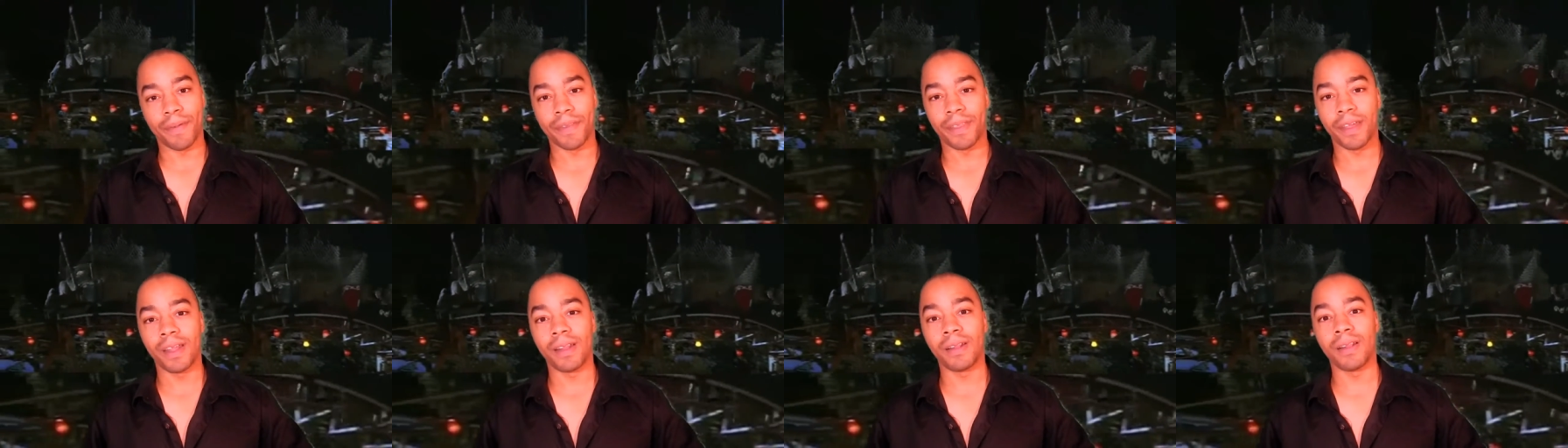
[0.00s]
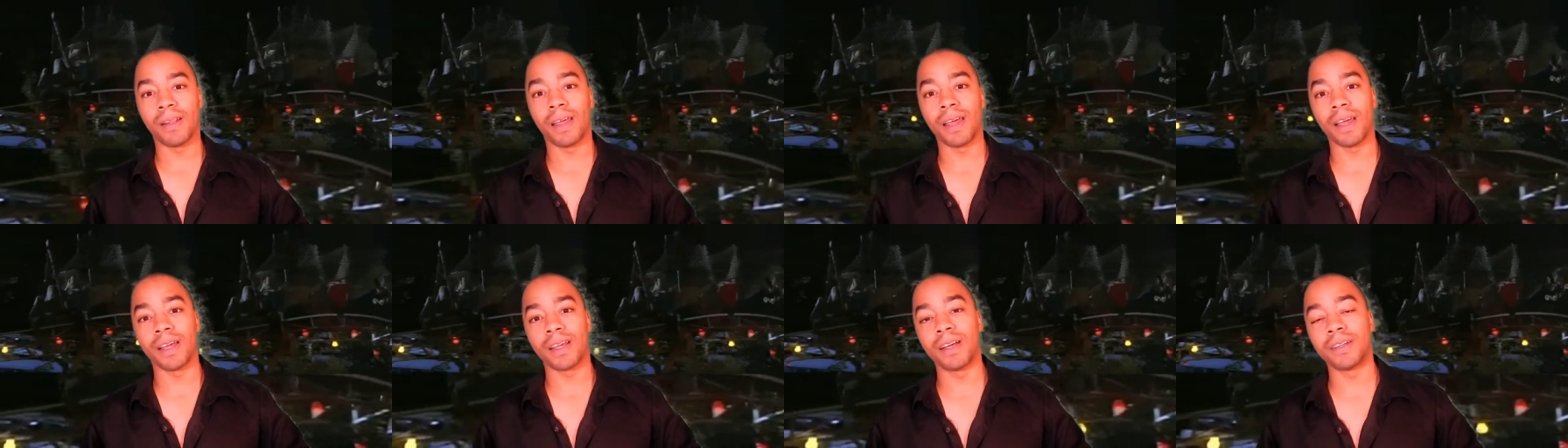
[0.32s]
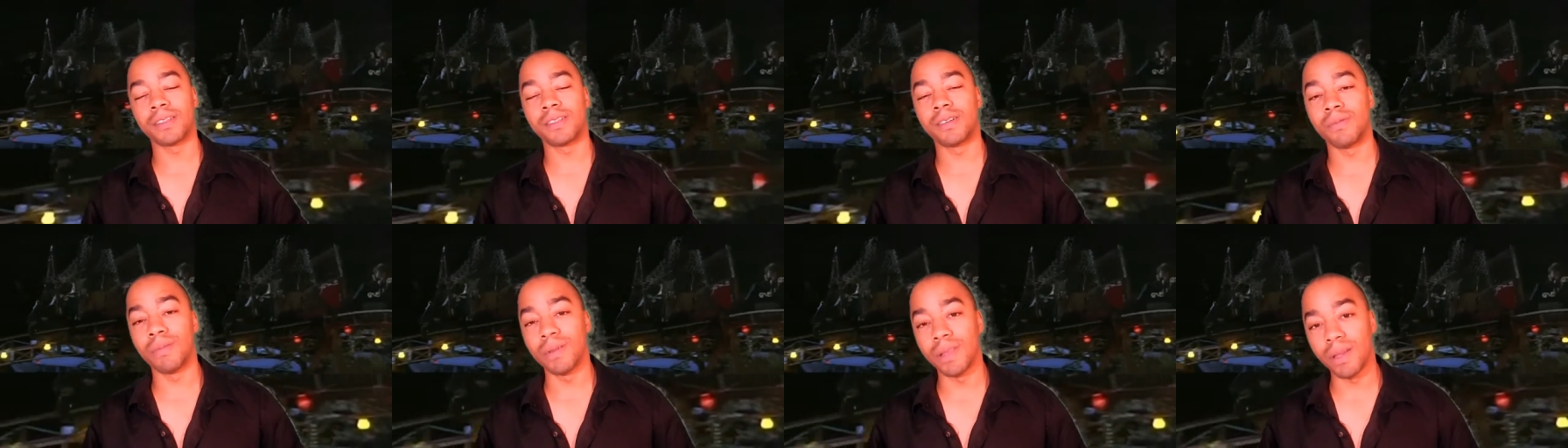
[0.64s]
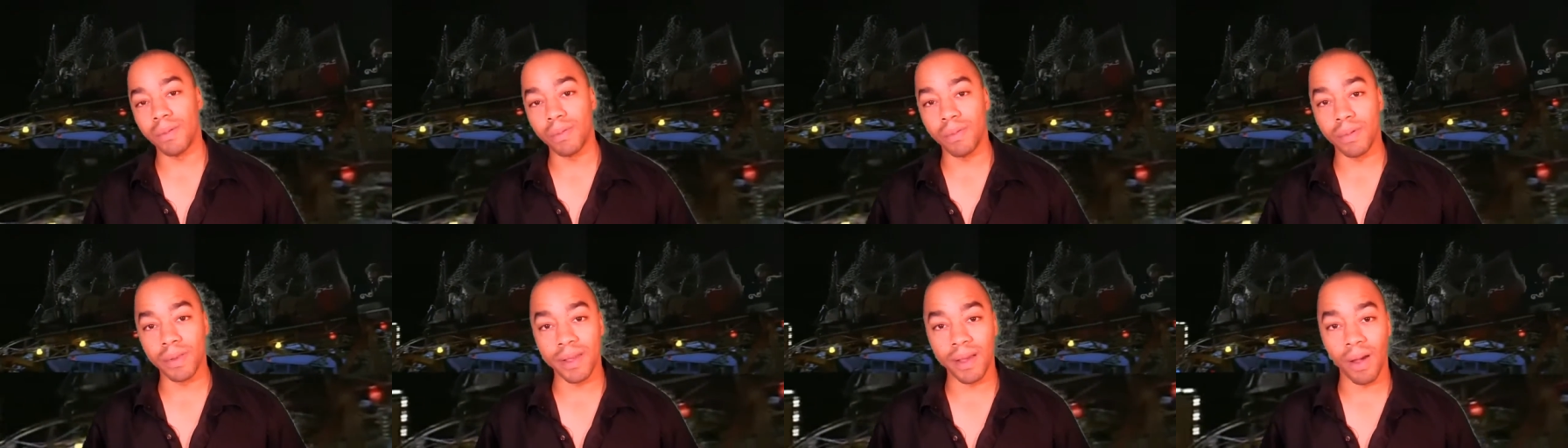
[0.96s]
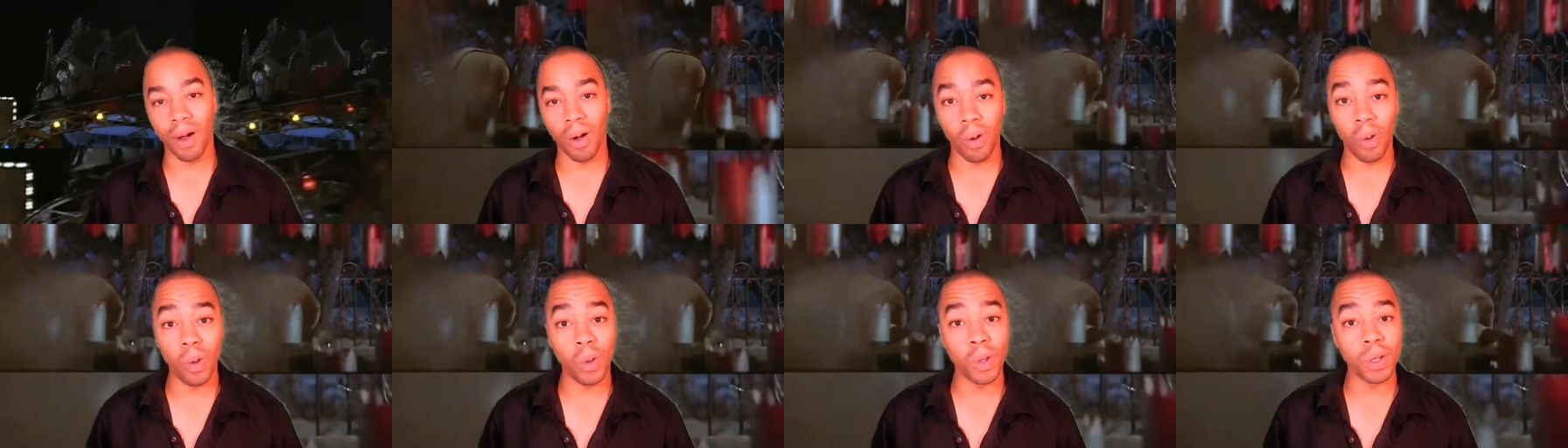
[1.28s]
But then like it's a really
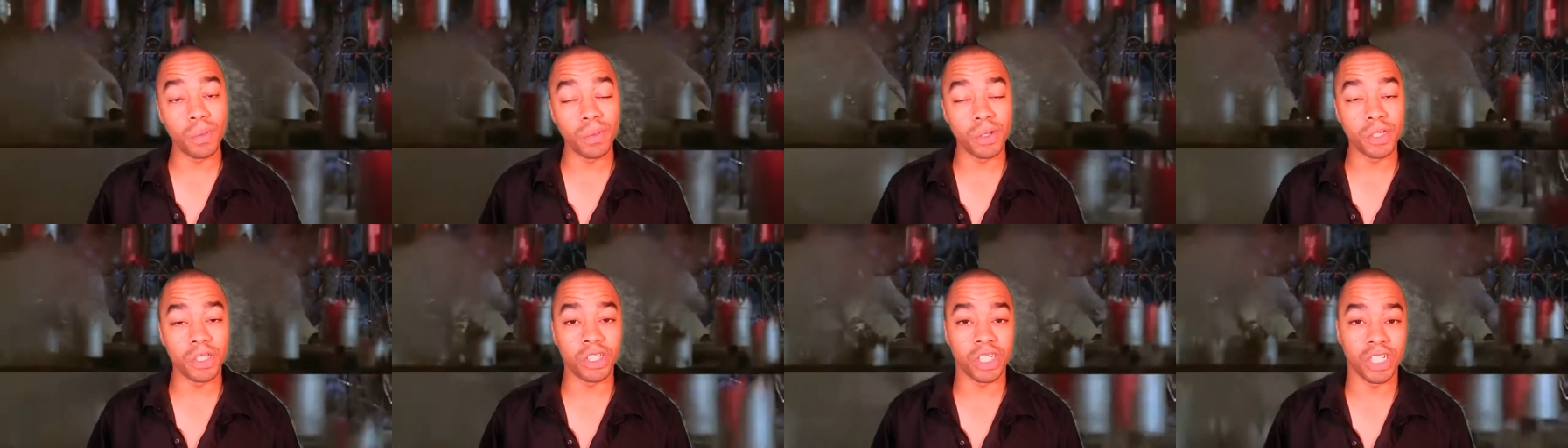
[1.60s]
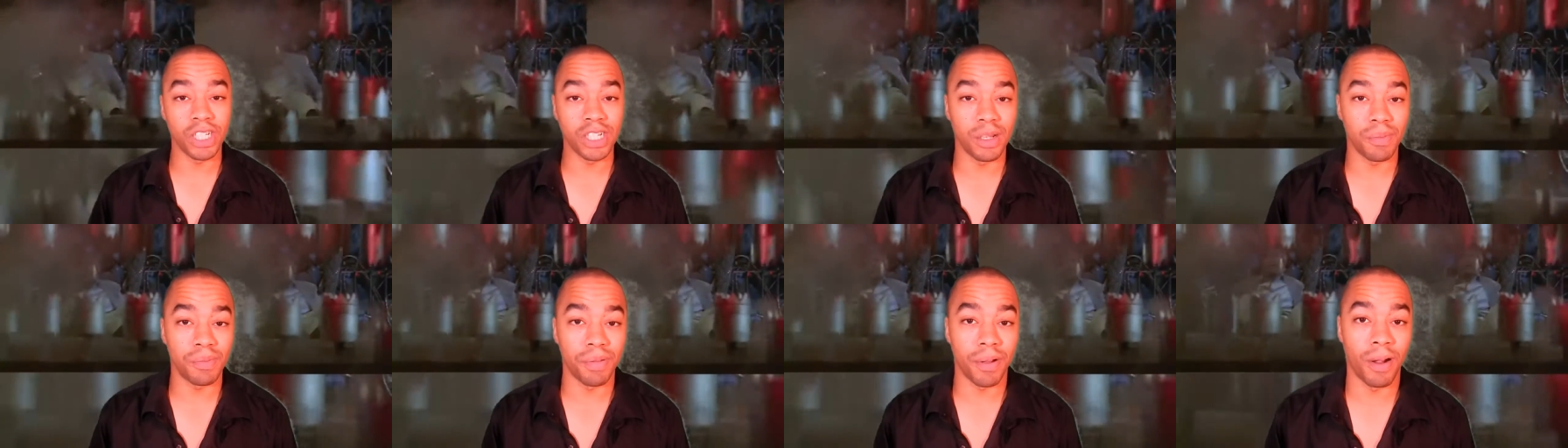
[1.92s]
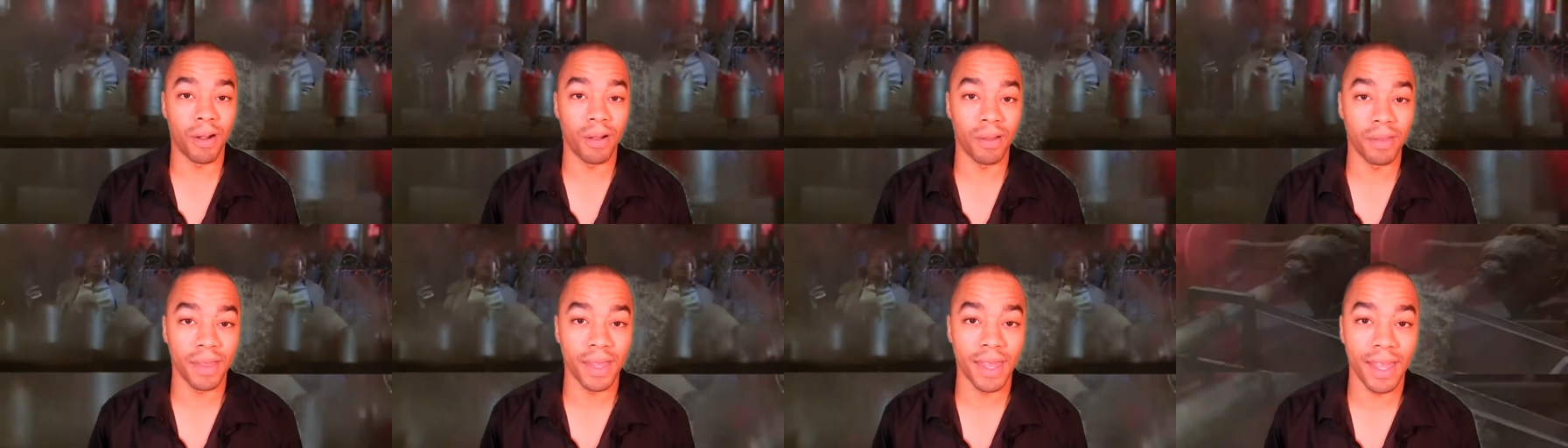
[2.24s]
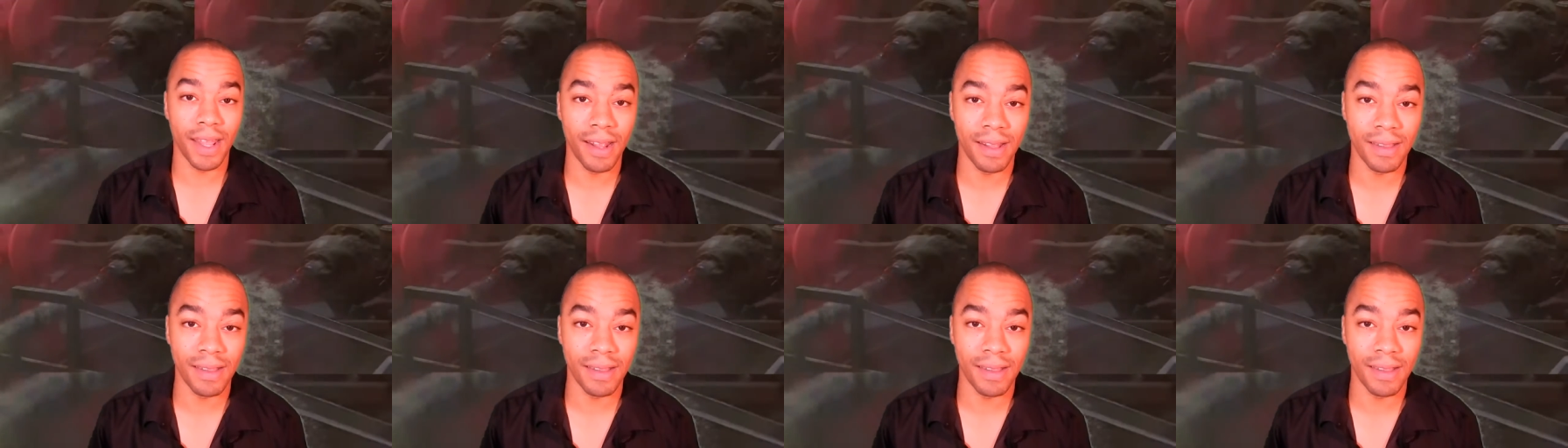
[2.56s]
really old machine apparently,